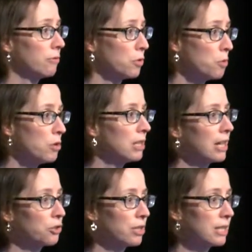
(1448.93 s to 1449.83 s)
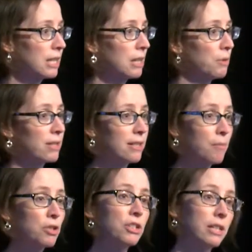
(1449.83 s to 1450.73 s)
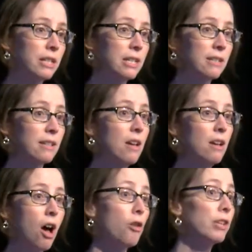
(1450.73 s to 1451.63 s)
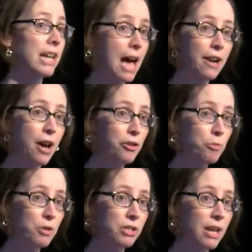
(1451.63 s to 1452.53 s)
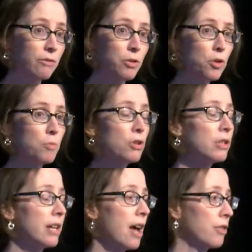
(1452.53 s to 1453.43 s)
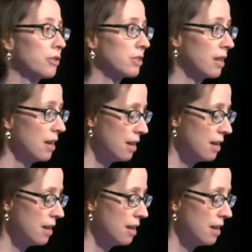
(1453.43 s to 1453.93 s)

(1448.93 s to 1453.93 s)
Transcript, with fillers: renewable electricity, with some utilities already at 100% renewable and others